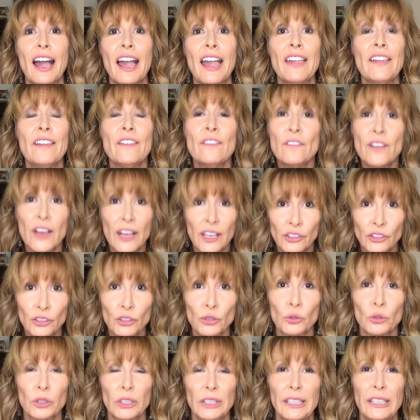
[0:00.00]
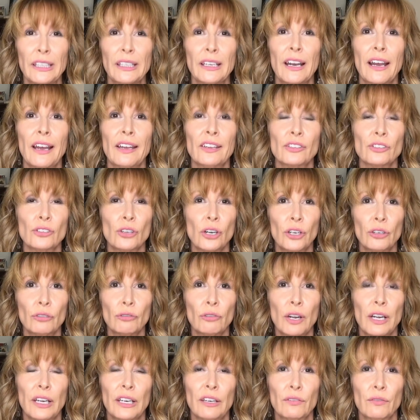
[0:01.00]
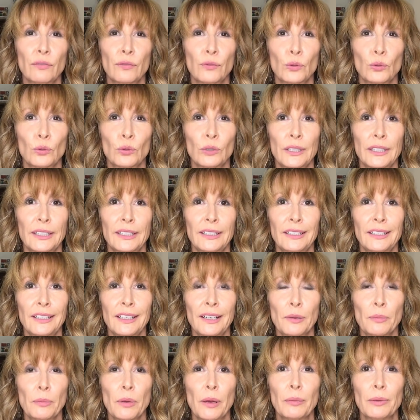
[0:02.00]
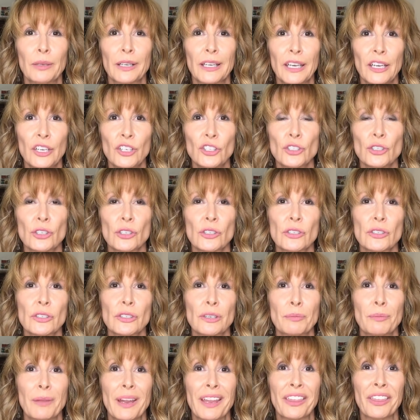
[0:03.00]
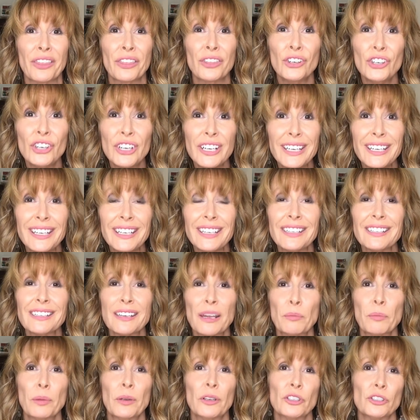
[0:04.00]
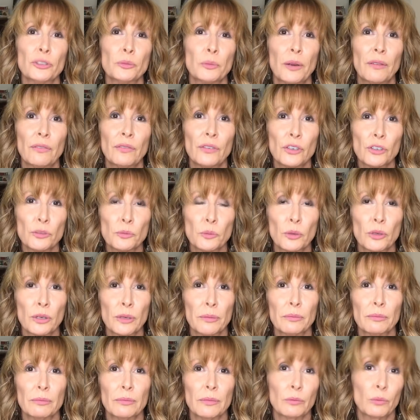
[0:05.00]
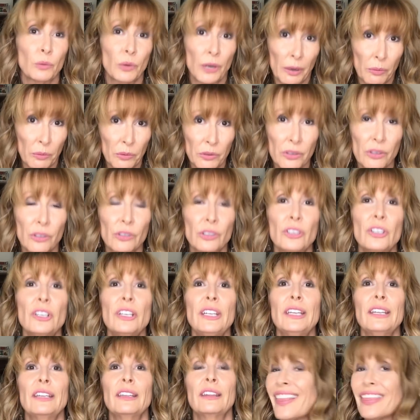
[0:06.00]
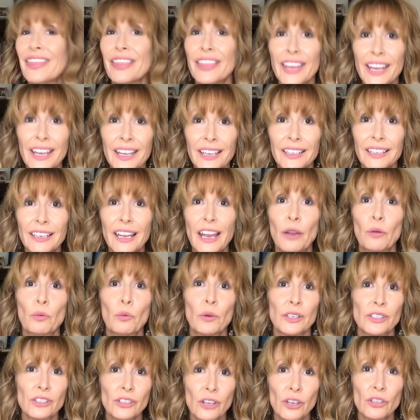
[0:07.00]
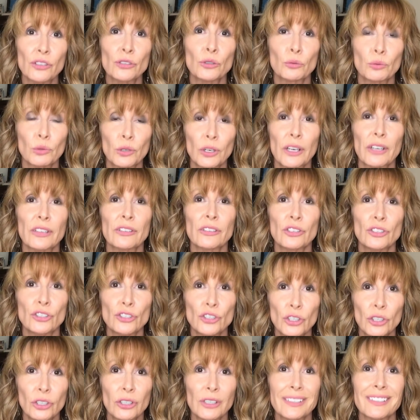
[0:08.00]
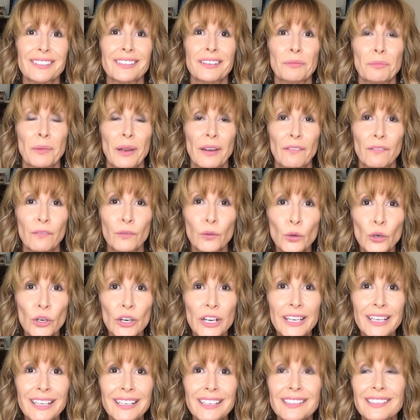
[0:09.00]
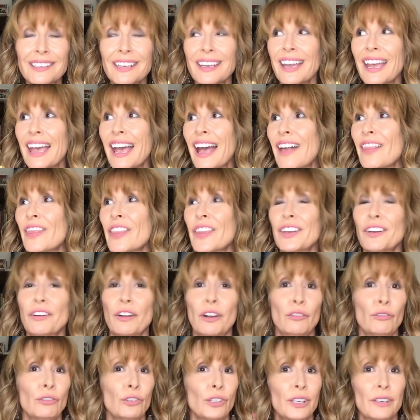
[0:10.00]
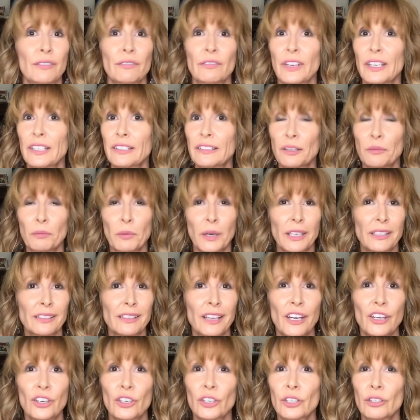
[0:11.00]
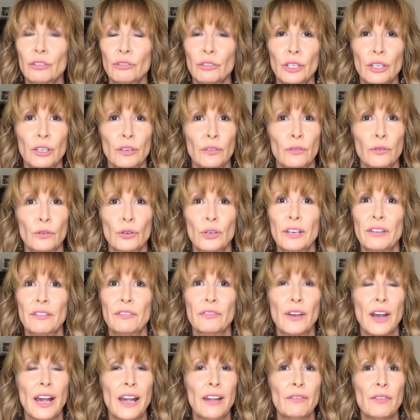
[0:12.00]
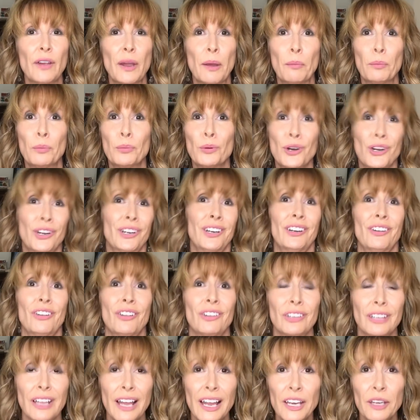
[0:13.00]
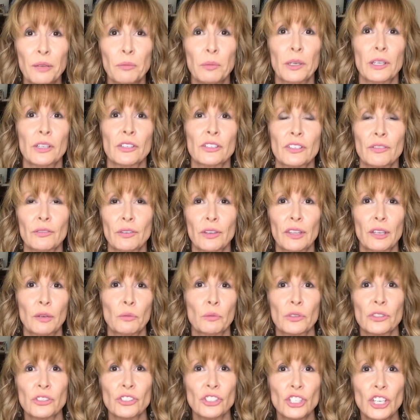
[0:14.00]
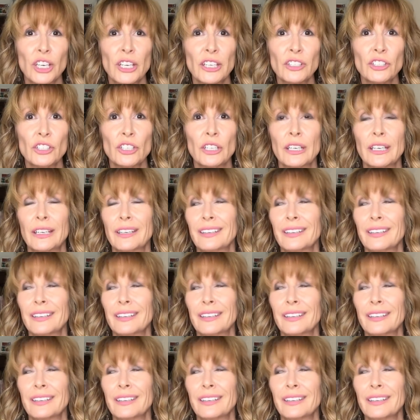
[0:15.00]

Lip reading: Eventually, I started writing for publications in my 30s. I published my first book when I was 30. Then I went on to work as a journalist in my 40s. And then I reinvented my entire career at 45 and brought it online because everything was changing.